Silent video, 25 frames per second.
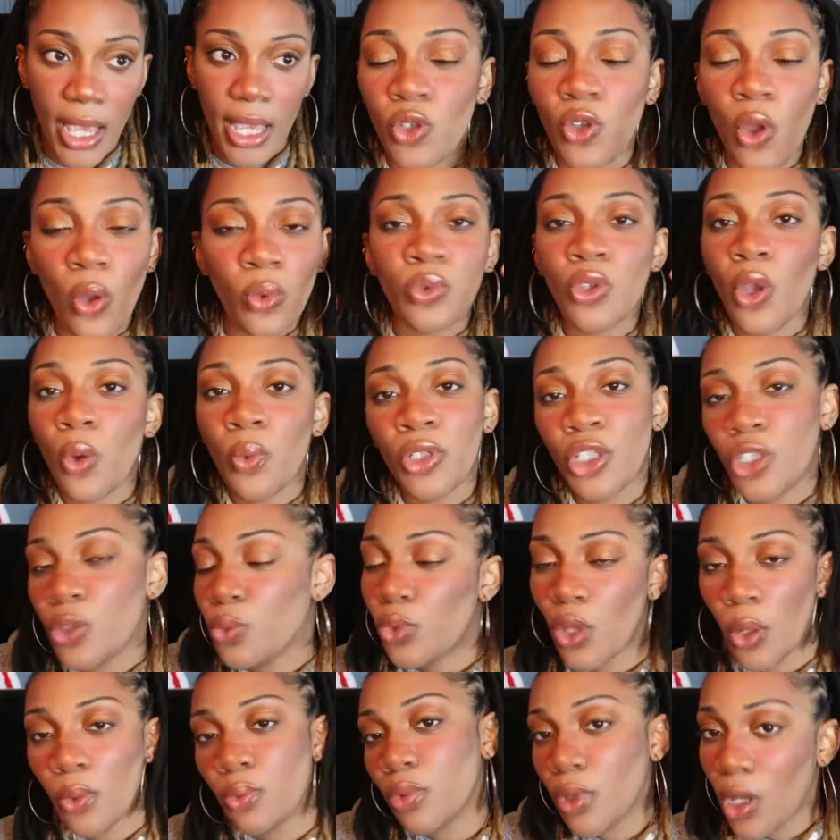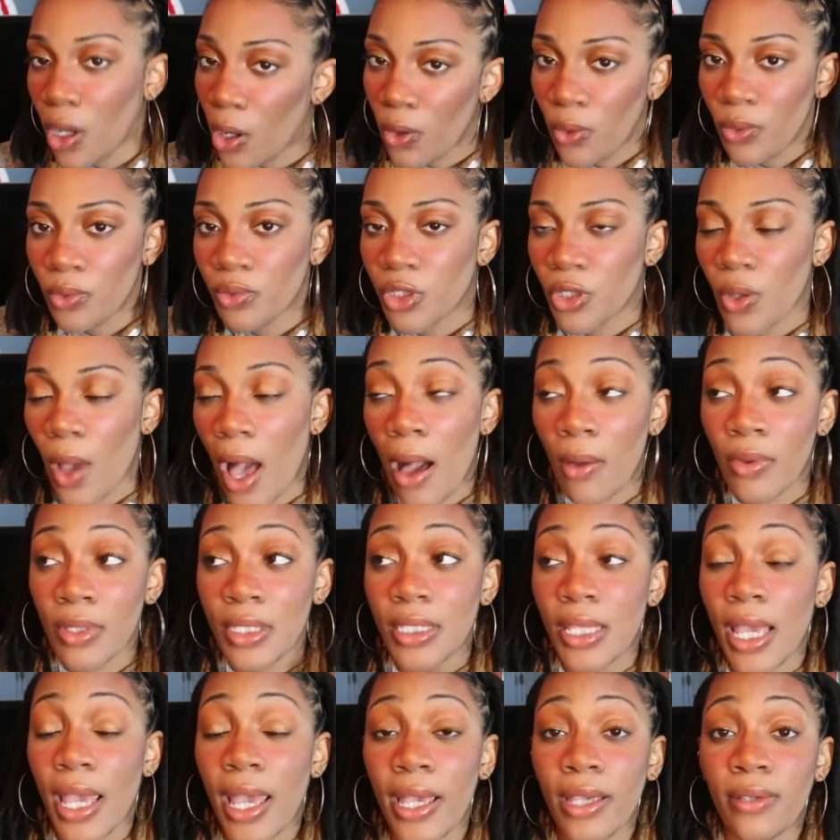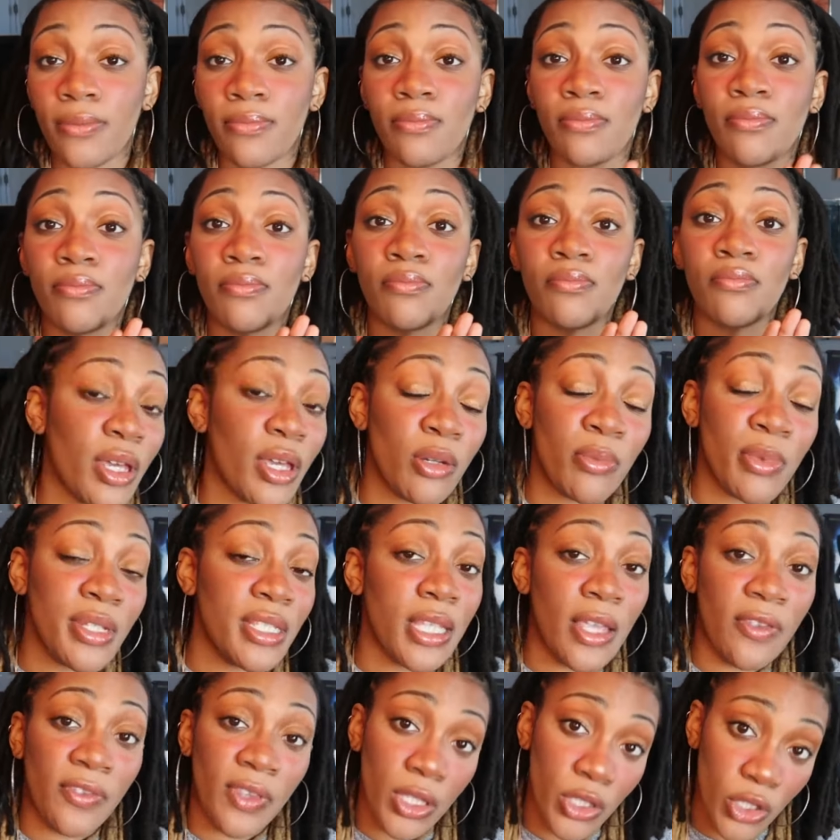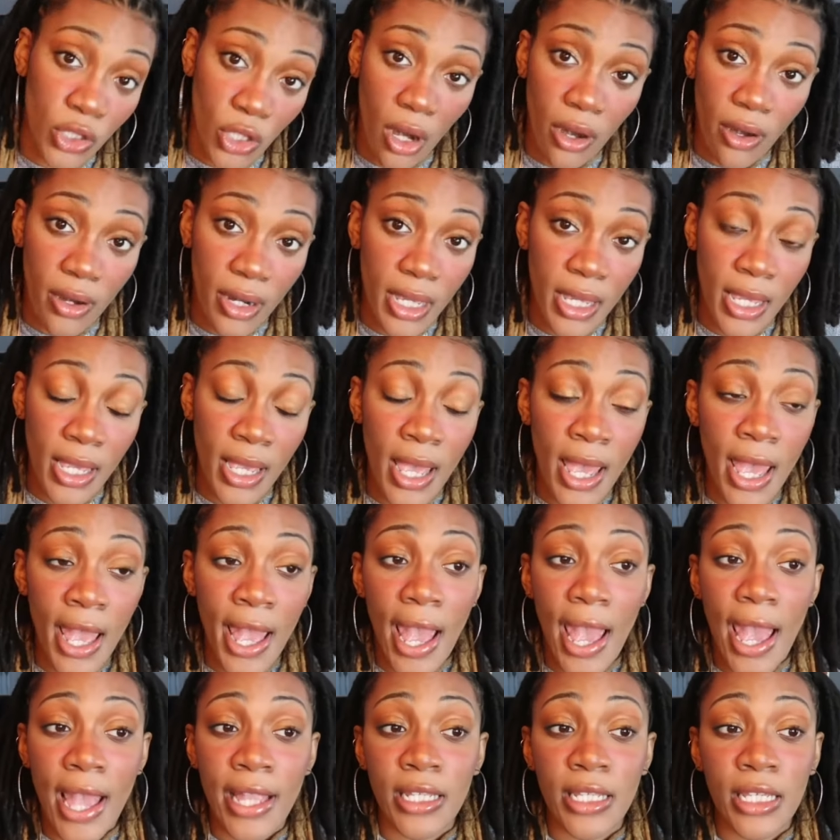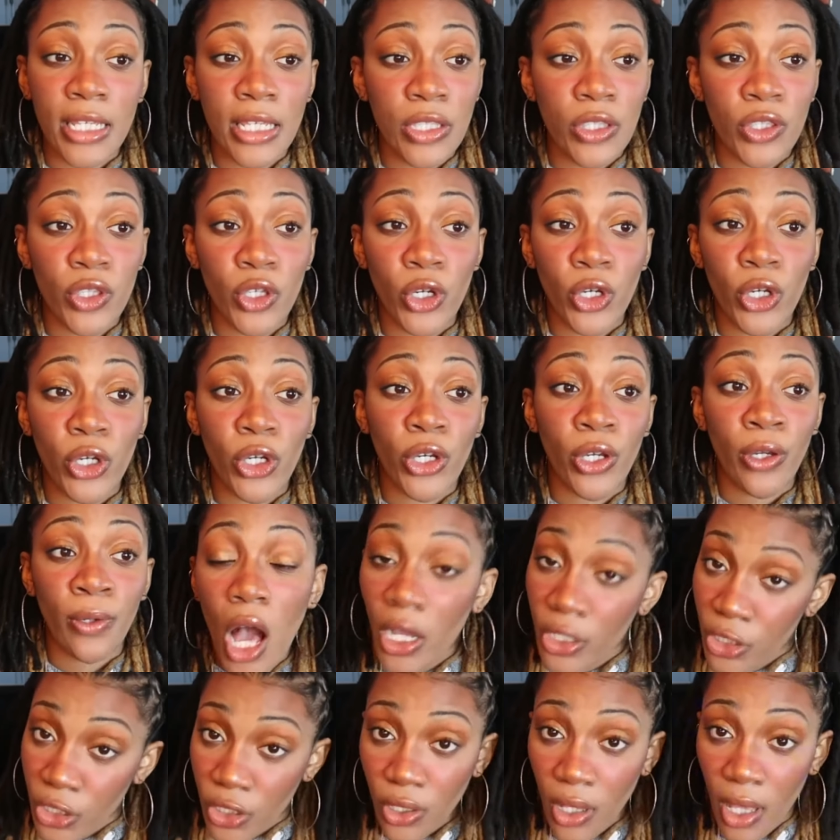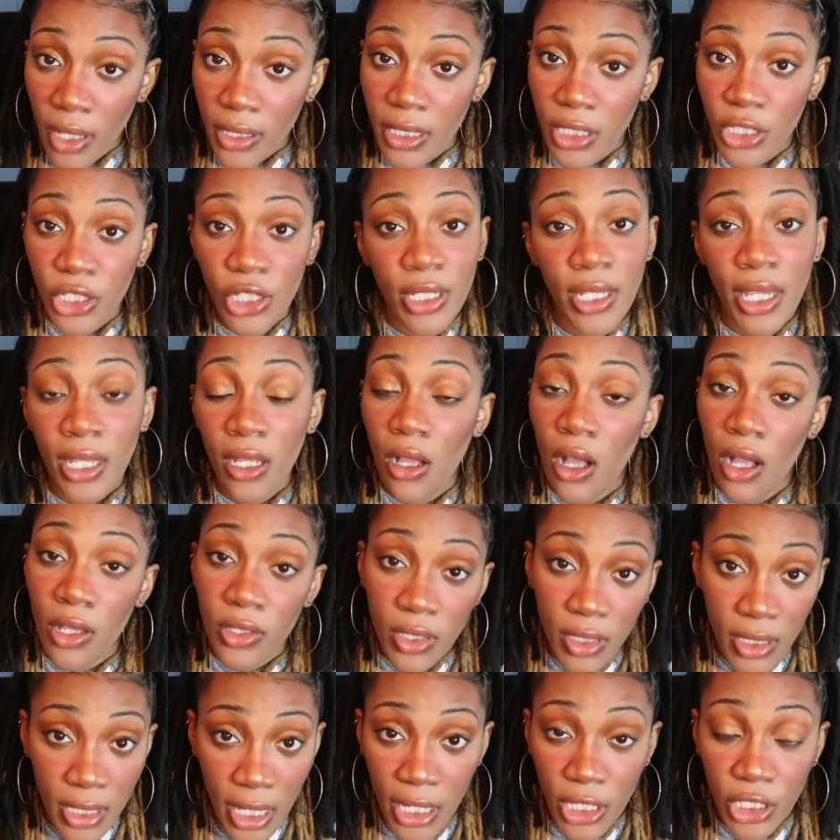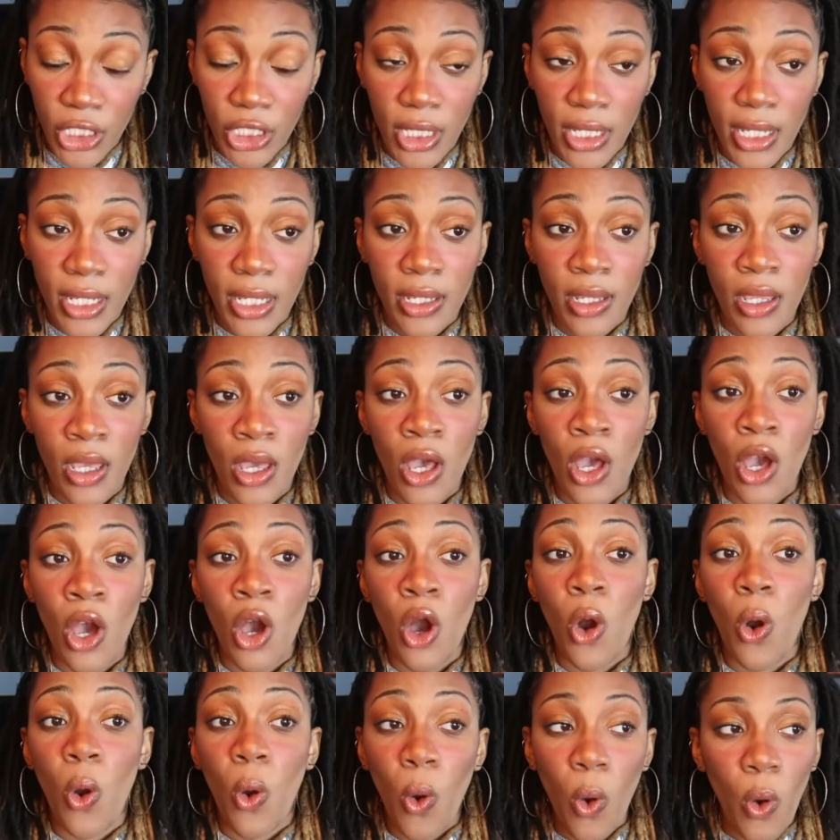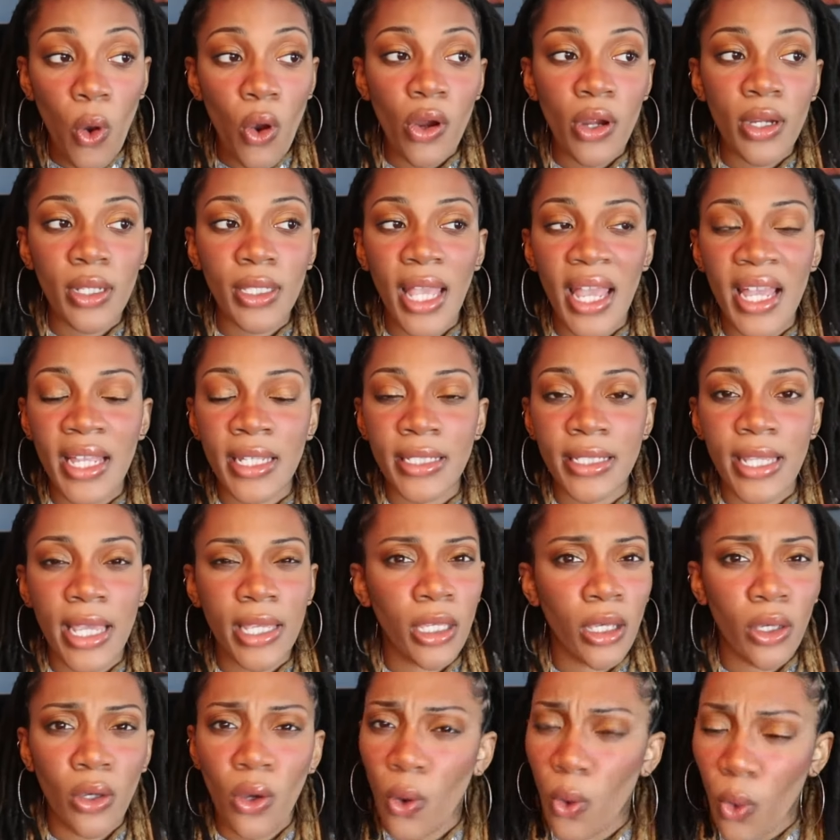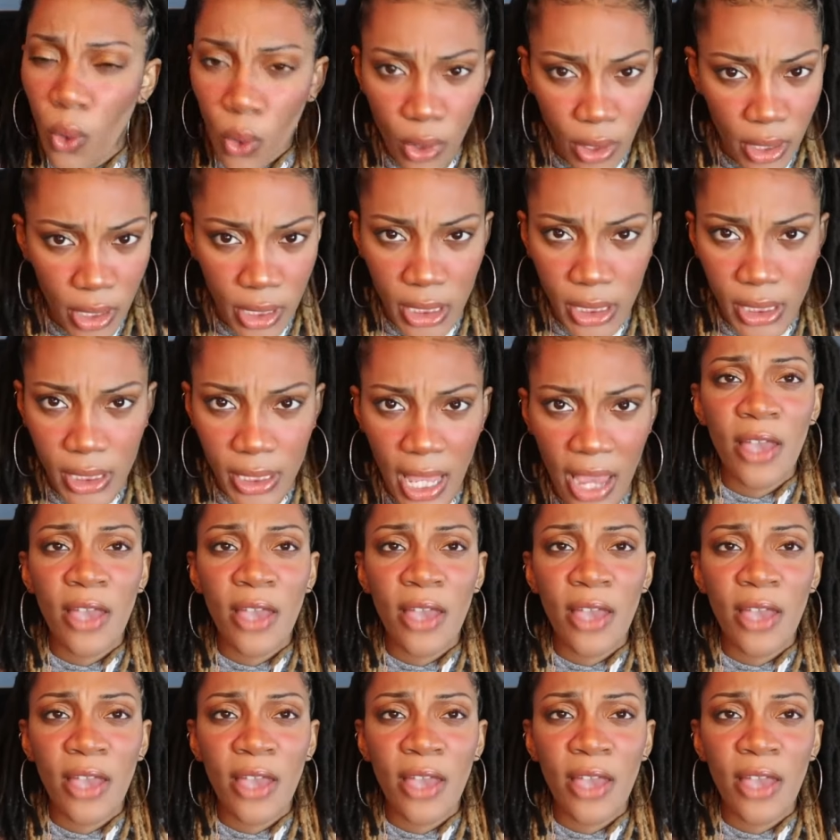You don't know what you don't know. So I would say better be safe than sorry, and either talk to your loctician, get a consultation, or like take a course.